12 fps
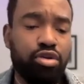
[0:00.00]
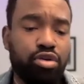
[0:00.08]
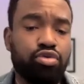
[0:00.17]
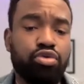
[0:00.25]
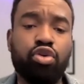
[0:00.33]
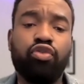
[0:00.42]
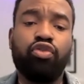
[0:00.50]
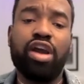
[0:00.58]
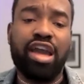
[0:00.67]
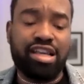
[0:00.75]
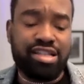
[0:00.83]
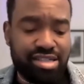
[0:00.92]
where you could go
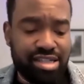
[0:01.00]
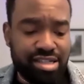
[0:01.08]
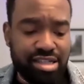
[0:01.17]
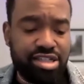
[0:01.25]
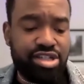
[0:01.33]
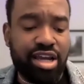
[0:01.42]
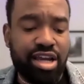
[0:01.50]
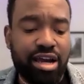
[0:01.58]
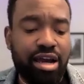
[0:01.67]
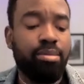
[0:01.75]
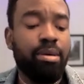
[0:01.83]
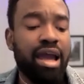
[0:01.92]
for STDs
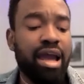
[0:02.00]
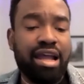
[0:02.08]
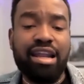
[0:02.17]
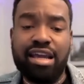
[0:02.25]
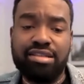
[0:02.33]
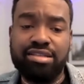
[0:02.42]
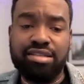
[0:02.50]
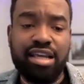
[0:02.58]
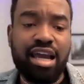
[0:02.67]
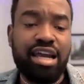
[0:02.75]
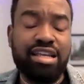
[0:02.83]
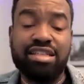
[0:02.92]
checkout and
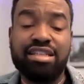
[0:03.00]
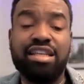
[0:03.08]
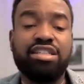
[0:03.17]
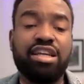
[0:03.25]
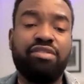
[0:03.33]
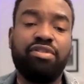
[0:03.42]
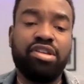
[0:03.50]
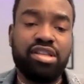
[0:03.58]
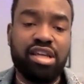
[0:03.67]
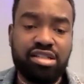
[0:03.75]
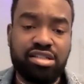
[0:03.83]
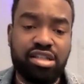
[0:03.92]
STIs and HIV
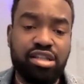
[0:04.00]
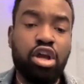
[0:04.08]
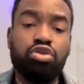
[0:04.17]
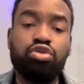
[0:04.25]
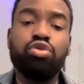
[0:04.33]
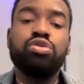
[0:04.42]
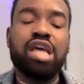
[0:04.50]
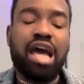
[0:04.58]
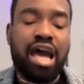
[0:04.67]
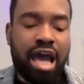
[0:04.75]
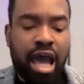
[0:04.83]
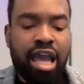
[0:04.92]
testing. Those
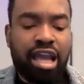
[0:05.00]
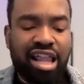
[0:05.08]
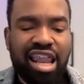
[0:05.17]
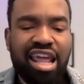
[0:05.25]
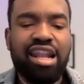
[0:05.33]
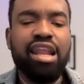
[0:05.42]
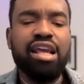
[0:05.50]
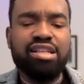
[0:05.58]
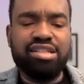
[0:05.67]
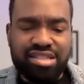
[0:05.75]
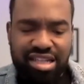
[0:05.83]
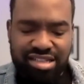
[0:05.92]
are
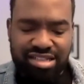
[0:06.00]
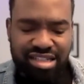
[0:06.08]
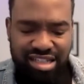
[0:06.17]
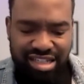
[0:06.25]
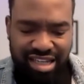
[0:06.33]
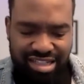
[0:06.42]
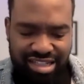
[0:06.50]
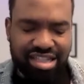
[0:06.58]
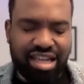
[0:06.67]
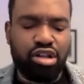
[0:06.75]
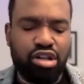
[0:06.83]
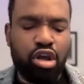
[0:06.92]
clinics
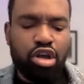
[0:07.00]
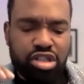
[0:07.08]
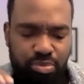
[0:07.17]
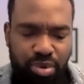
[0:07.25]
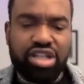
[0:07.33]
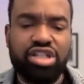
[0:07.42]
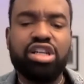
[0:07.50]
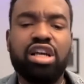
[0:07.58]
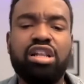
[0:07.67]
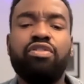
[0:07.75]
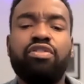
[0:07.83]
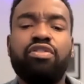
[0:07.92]
dedicated
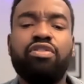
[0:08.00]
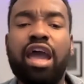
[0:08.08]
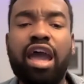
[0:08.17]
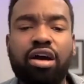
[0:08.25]
specially for